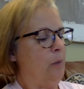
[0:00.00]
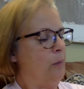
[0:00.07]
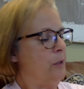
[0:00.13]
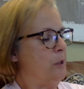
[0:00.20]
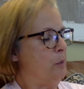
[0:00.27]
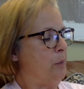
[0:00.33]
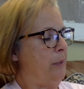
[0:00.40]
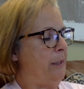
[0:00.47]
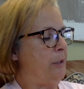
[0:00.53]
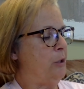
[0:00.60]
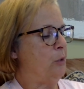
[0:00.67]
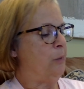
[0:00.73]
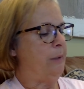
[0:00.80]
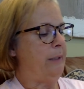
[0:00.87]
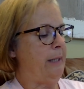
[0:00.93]
was
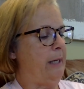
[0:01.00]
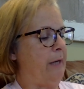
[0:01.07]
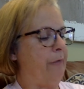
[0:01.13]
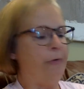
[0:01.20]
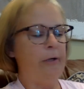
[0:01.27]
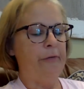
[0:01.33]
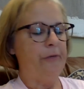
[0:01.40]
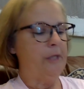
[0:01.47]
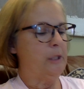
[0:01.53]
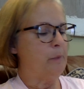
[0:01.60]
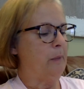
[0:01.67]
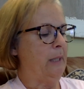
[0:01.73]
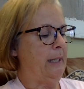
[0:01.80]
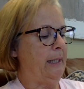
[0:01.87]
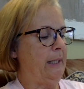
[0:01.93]
pinched with the effort of
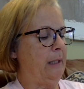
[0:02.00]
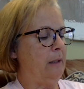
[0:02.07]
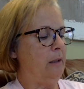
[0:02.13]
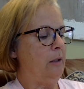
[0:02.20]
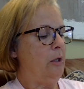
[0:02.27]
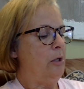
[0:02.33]
explaining.